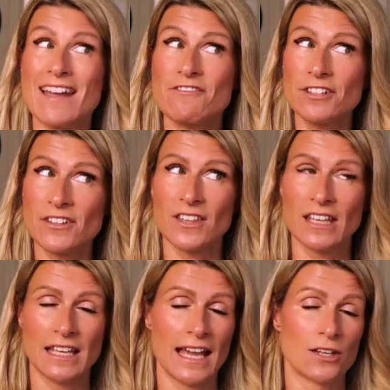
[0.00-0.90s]

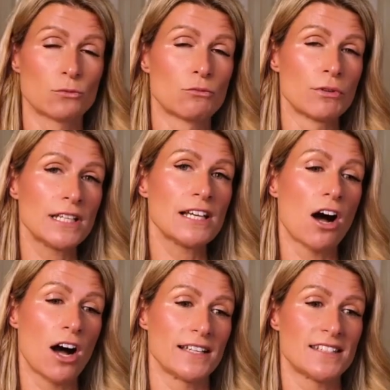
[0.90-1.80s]
everything at a really
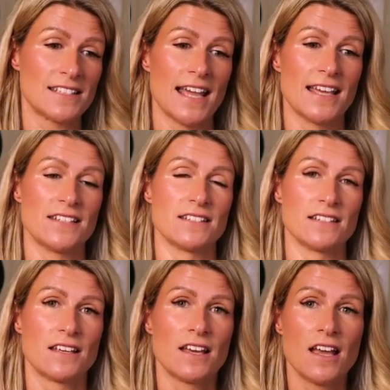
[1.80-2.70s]
high standard.